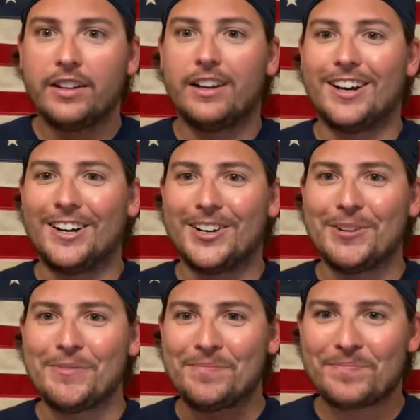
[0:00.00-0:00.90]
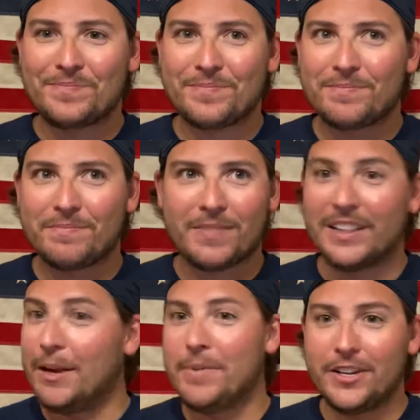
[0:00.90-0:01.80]

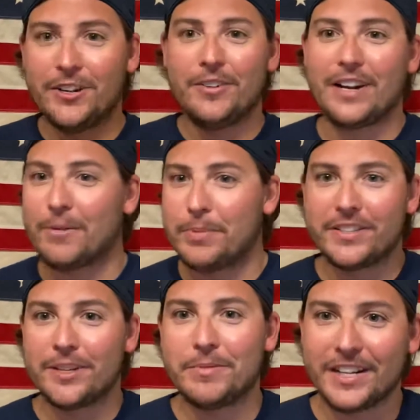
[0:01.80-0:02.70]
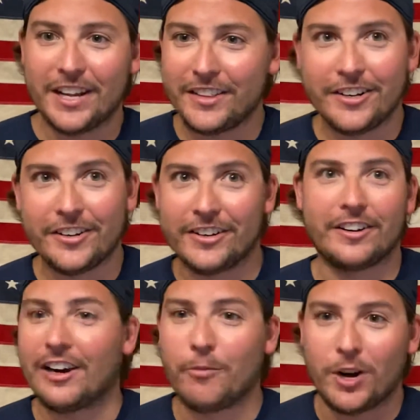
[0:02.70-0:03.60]
let me know and I'll put something together, or
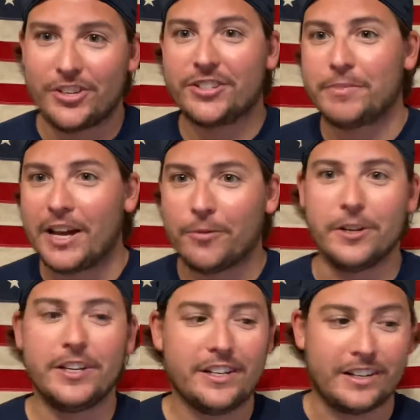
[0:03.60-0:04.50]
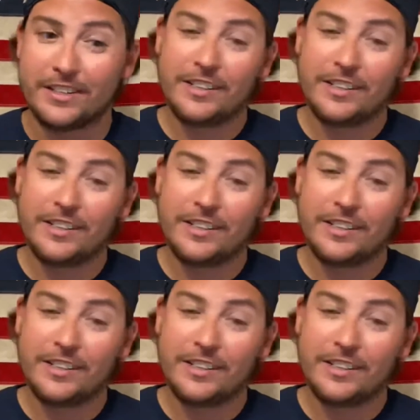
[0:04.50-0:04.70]
I'll watch them that week and